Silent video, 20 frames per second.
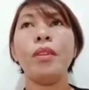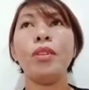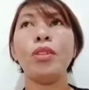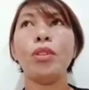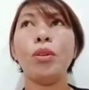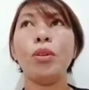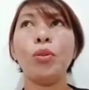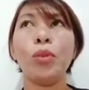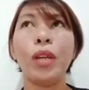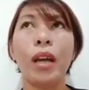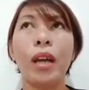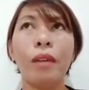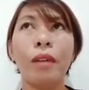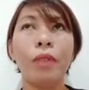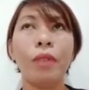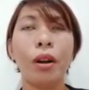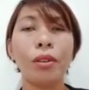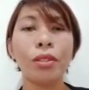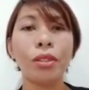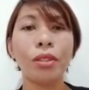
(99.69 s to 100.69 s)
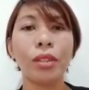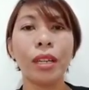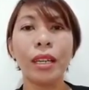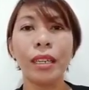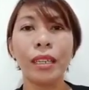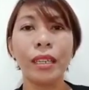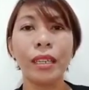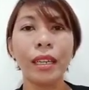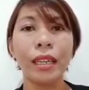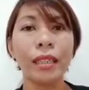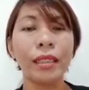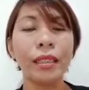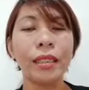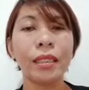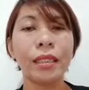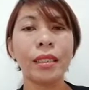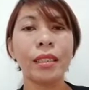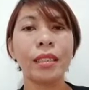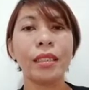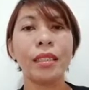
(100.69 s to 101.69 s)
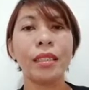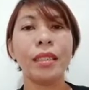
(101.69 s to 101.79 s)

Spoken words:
So we have also clinics,